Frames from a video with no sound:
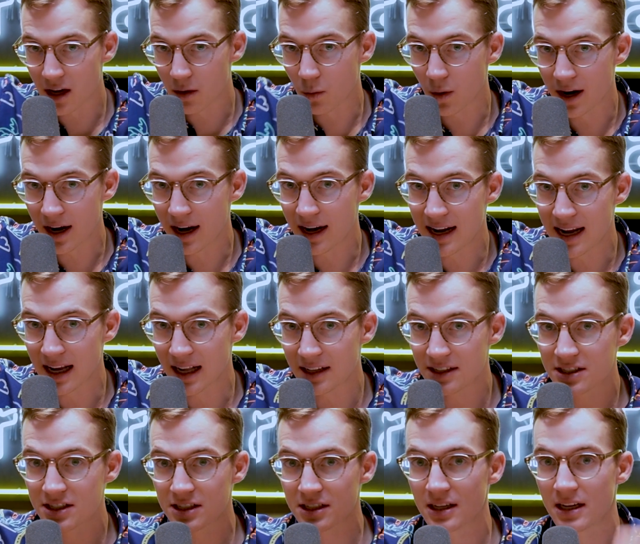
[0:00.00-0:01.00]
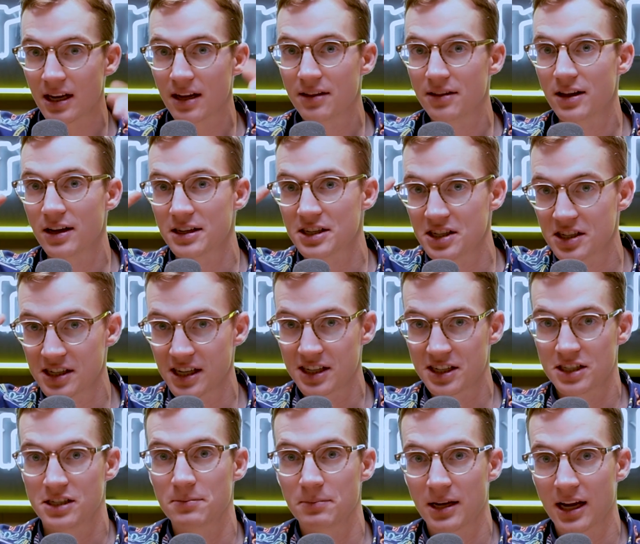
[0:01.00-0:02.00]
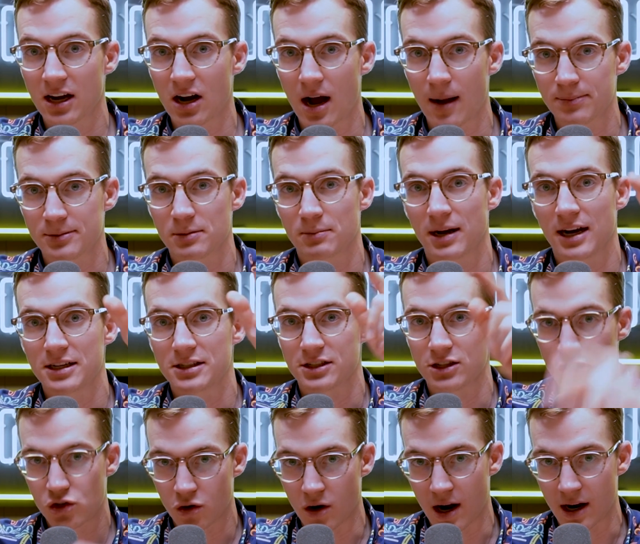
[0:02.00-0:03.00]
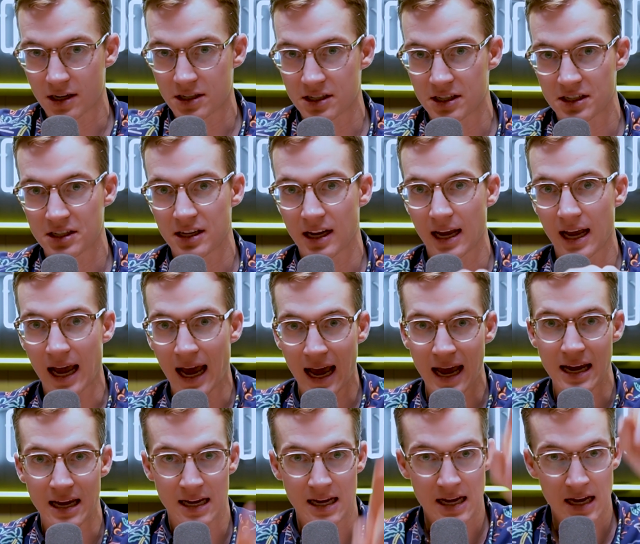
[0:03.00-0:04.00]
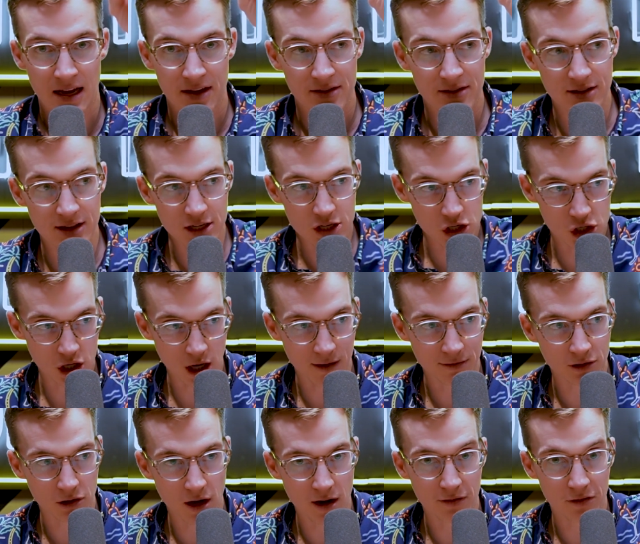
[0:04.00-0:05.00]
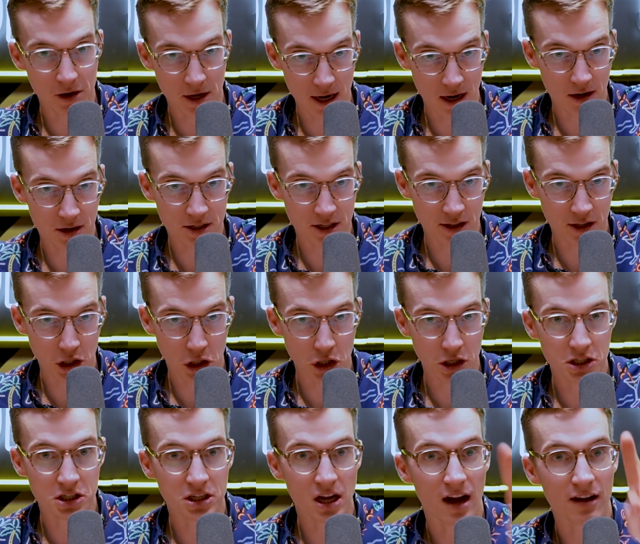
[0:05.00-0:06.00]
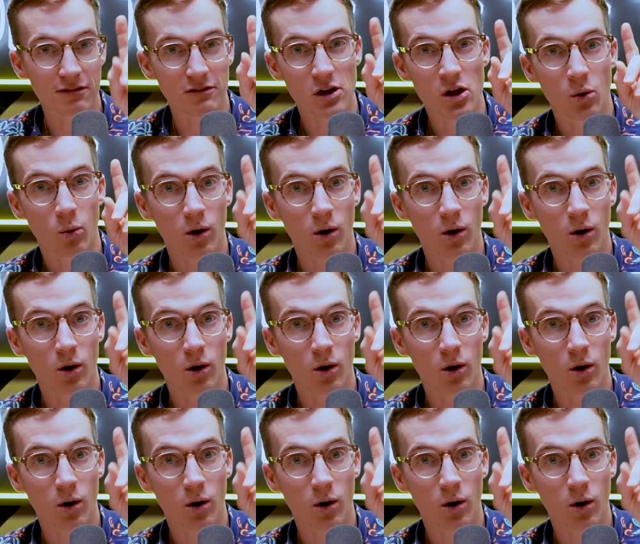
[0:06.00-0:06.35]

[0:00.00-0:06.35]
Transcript: on what it needs, the system can optimize the trucks to say, hey, this shovel over here is in the good stuff.